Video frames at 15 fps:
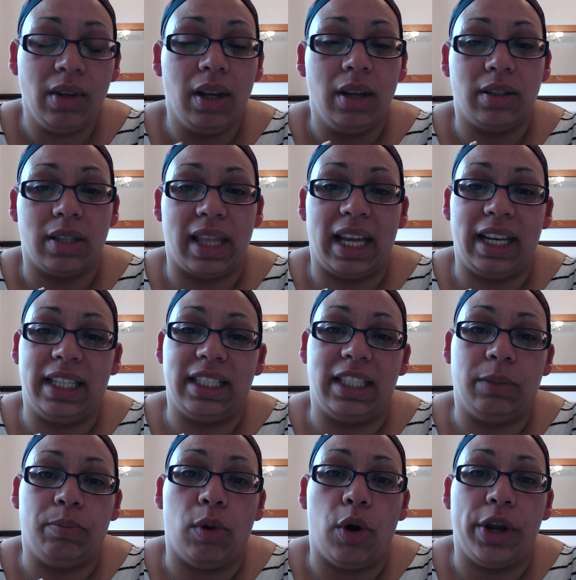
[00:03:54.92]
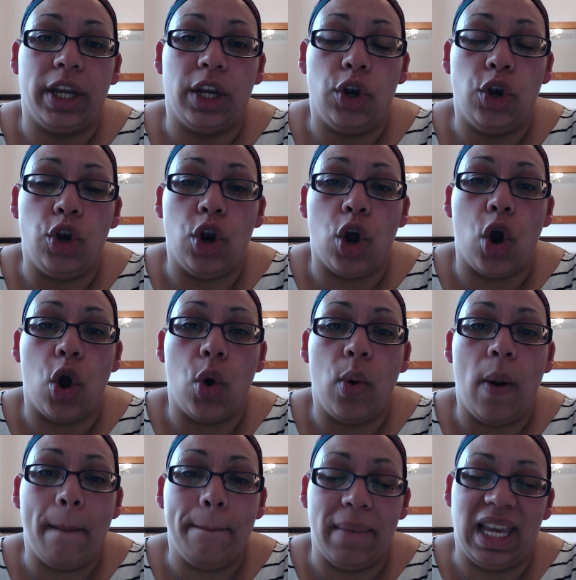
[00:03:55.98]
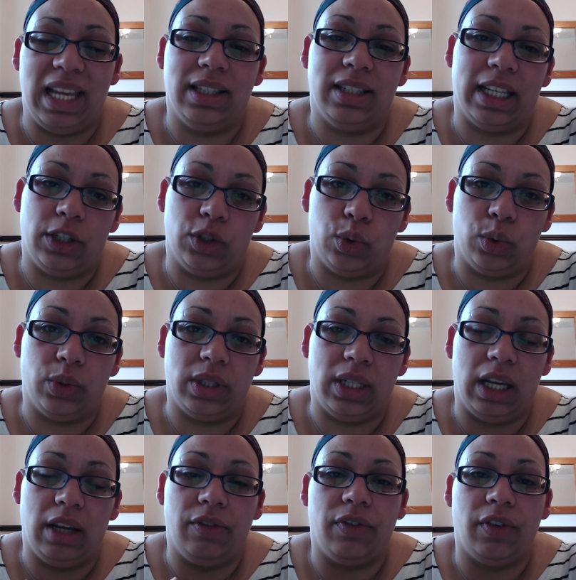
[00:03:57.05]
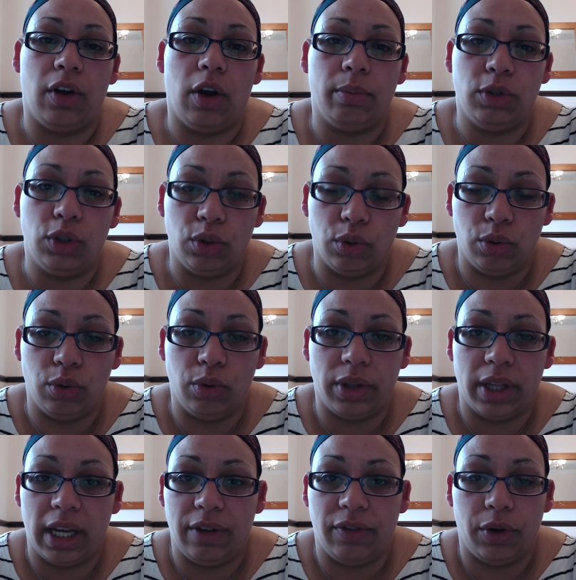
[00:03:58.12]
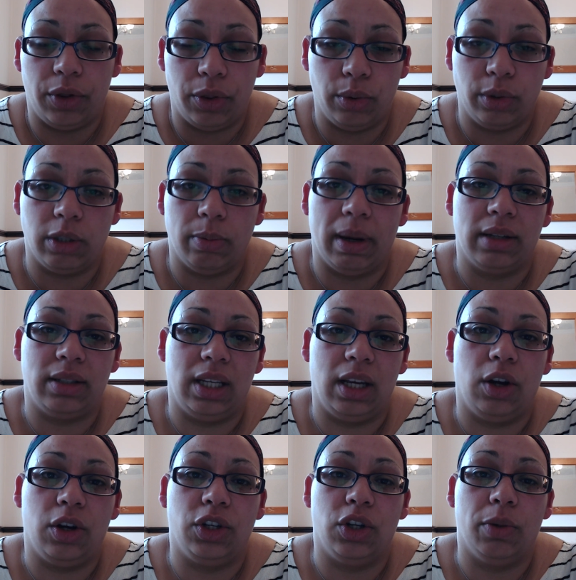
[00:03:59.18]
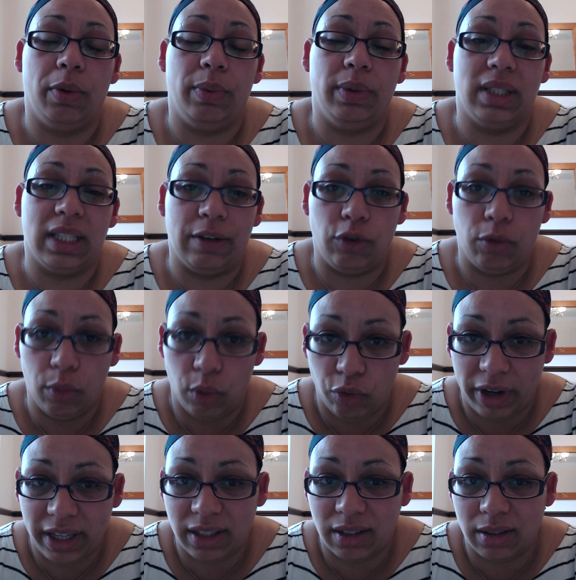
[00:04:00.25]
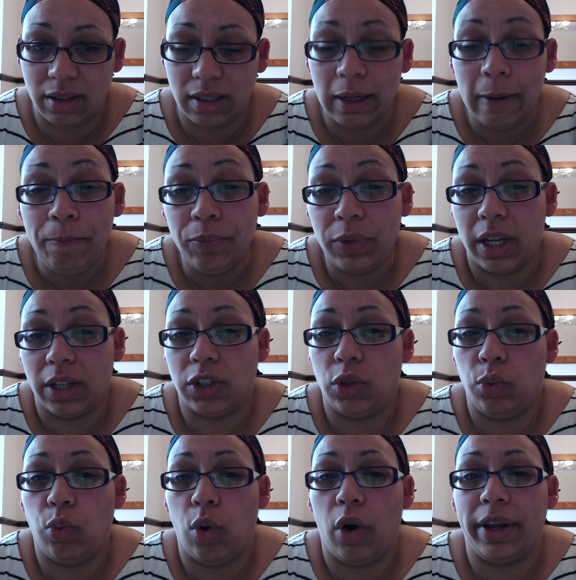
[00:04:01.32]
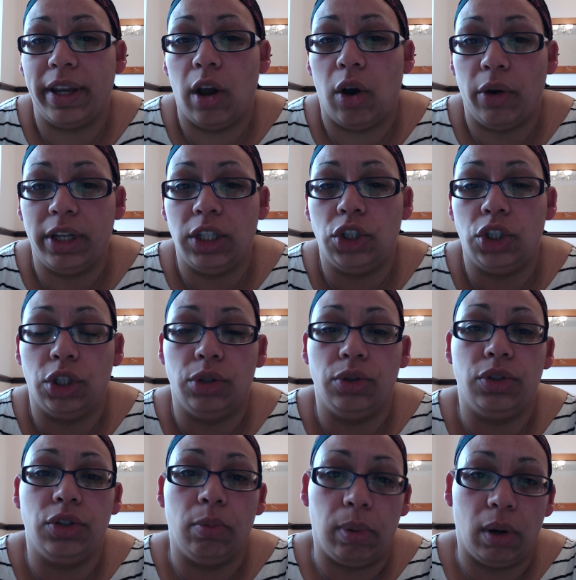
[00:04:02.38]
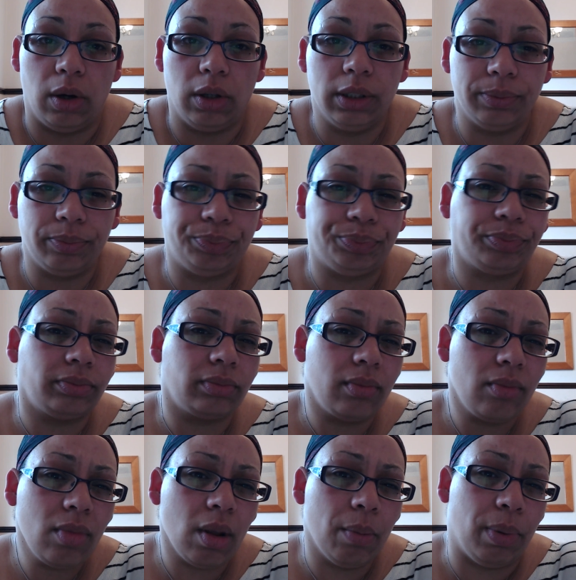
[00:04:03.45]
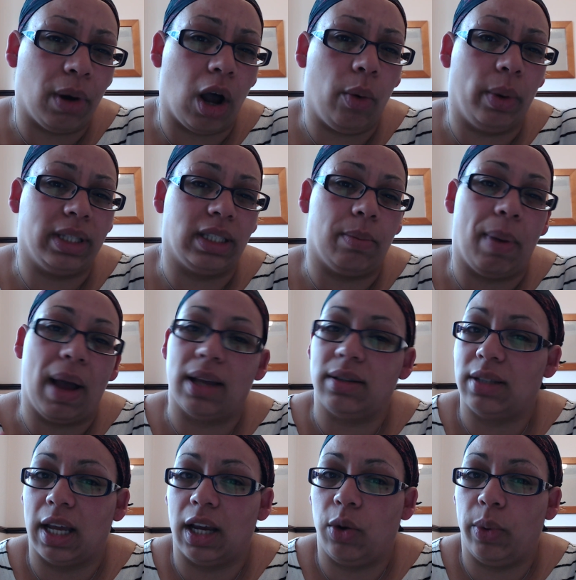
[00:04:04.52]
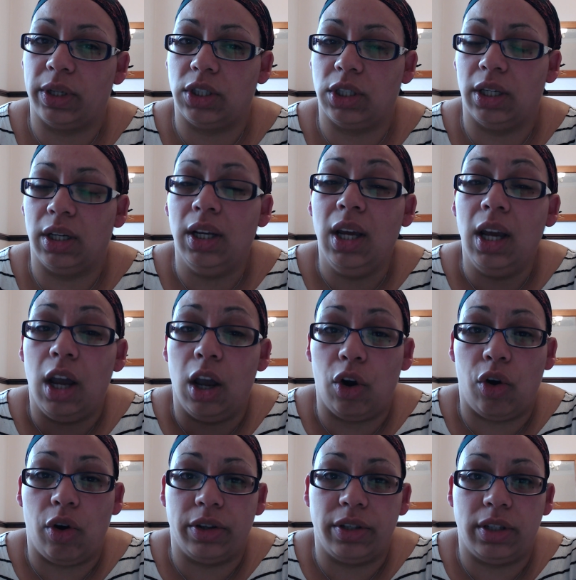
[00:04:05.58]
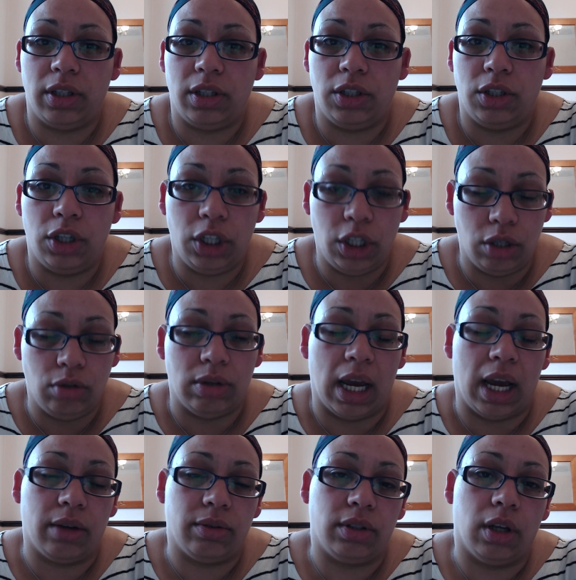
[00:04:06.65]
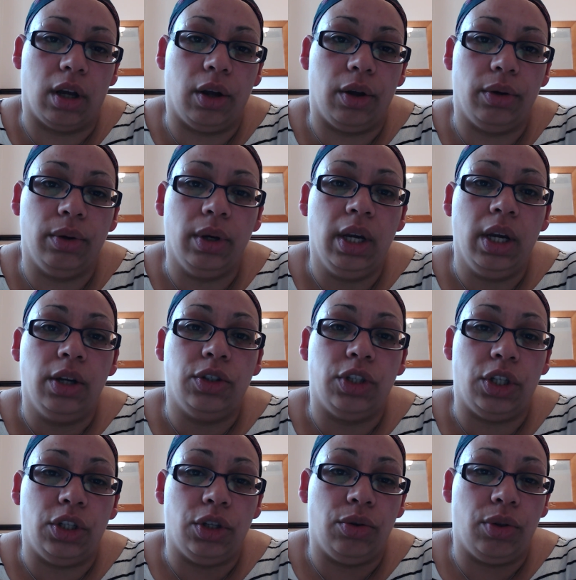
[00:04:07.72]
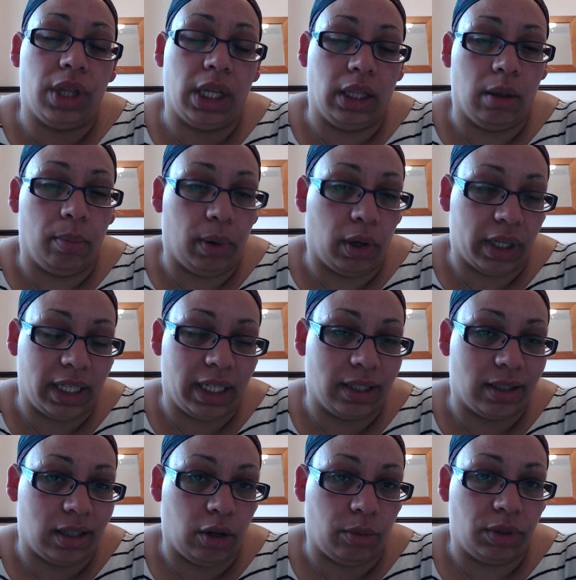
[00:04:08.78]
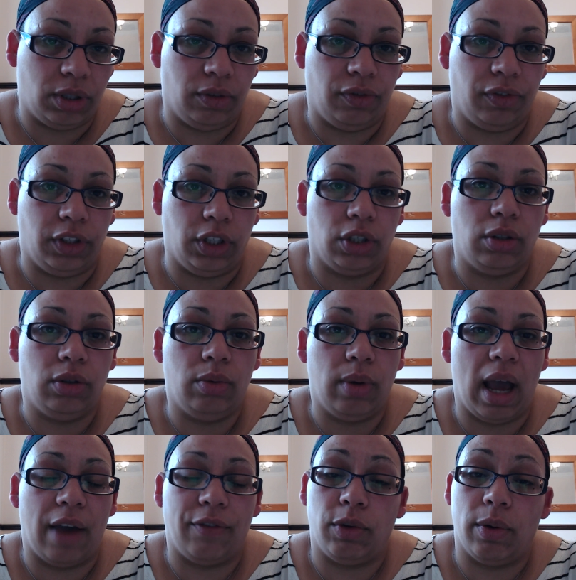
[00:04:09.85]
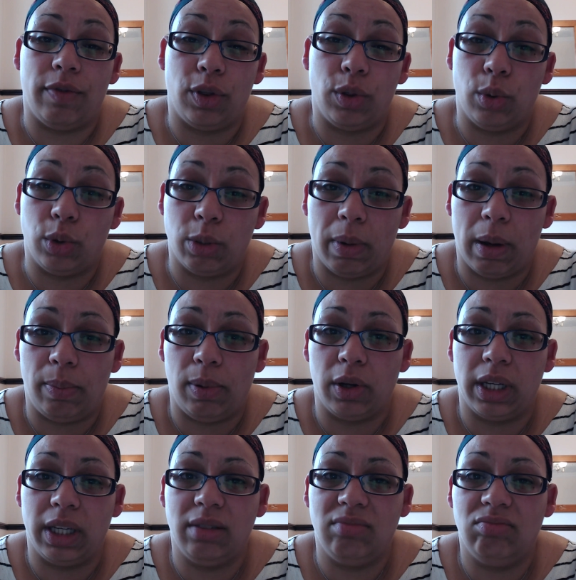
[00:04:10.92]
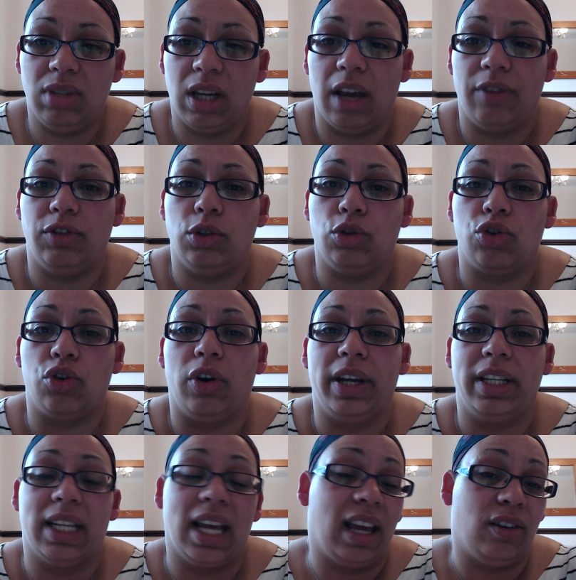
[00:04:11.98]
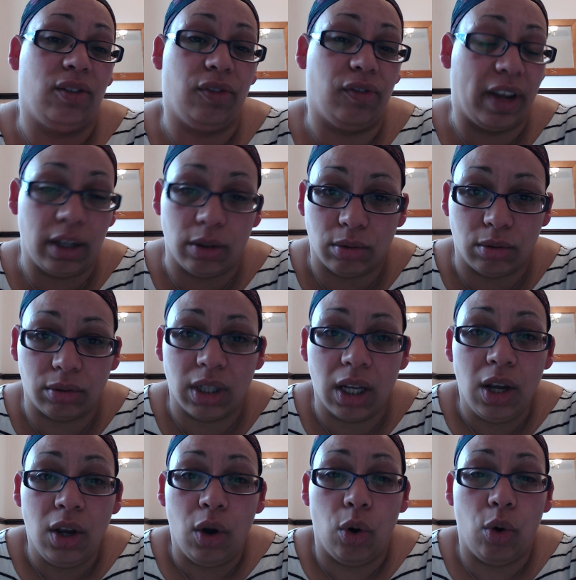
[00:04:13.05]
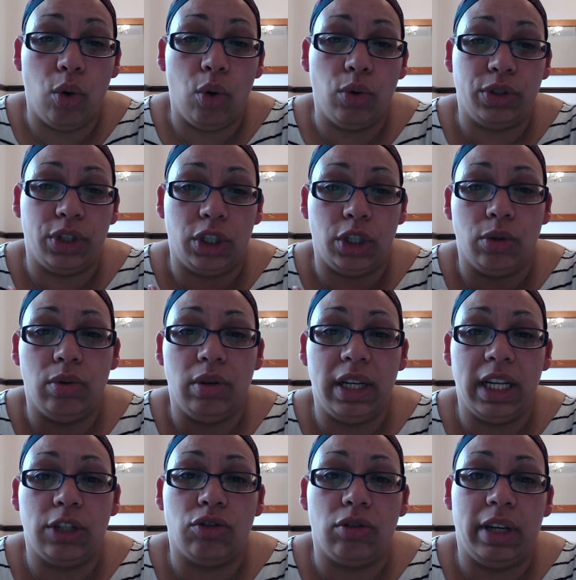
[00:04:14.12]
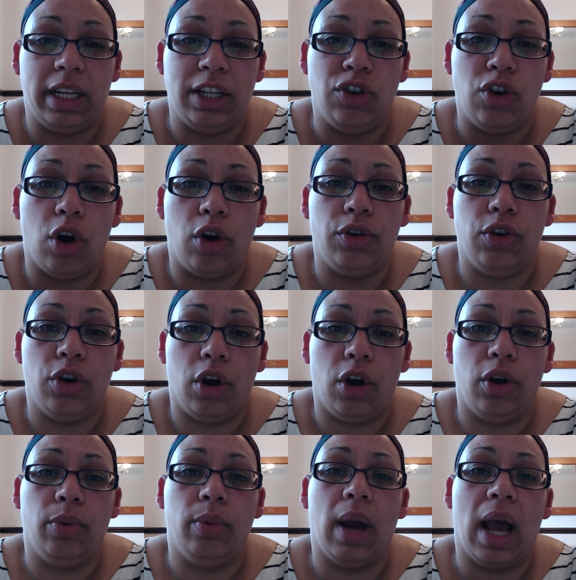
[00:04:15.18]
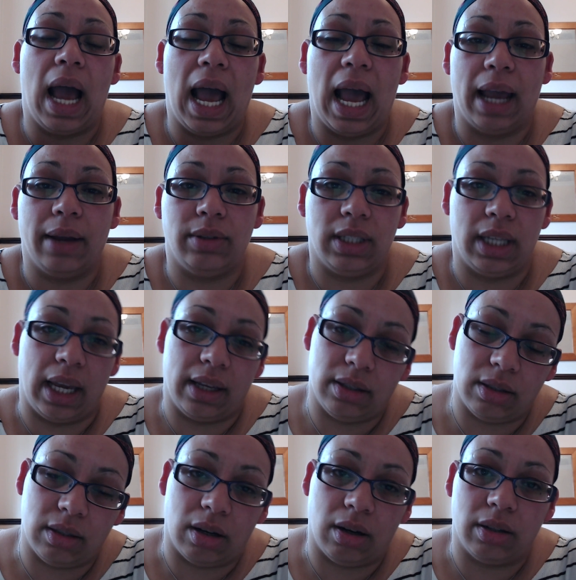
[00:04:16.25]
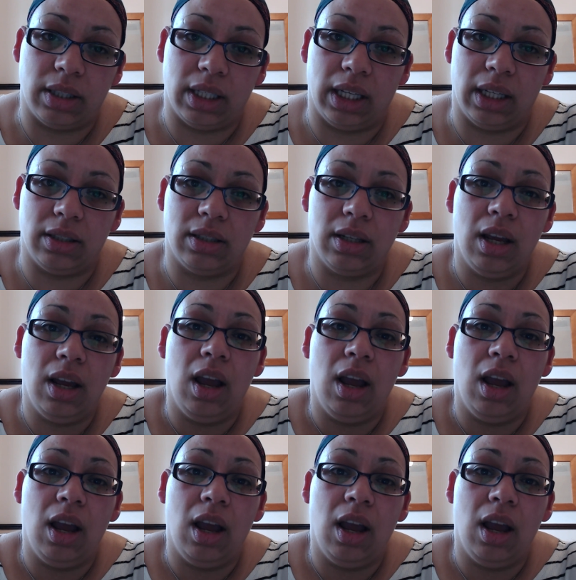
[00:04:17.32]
So that list is by no means exhaustive. I'm sure that if I thought about it, I come up with several more reasons as to why I choose to blog, but I want to pass that question across to you now. So do you think that blogging is an option for you? Have you ever thought about blogging? Have you tried and failed? Or do you literally not know how to get started?